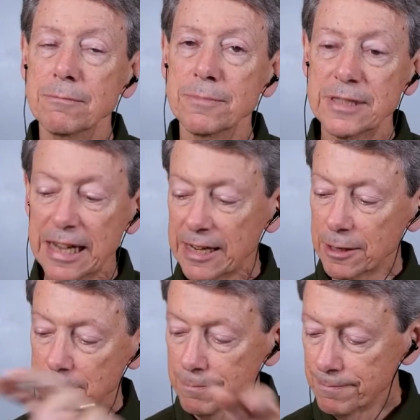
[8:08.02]

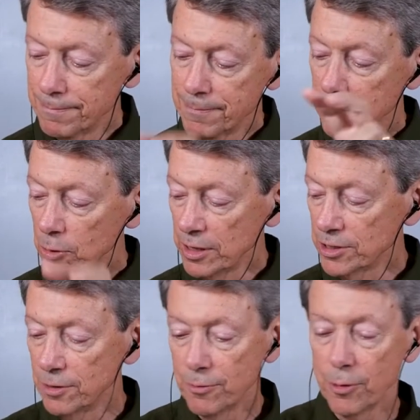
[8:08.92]
Second
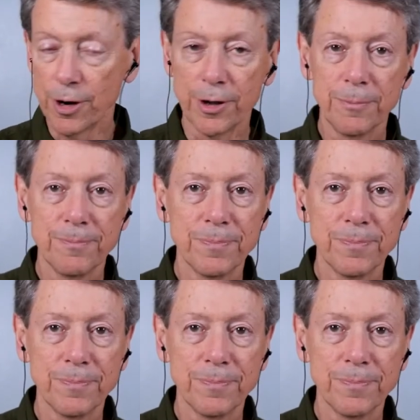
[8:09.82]
question for you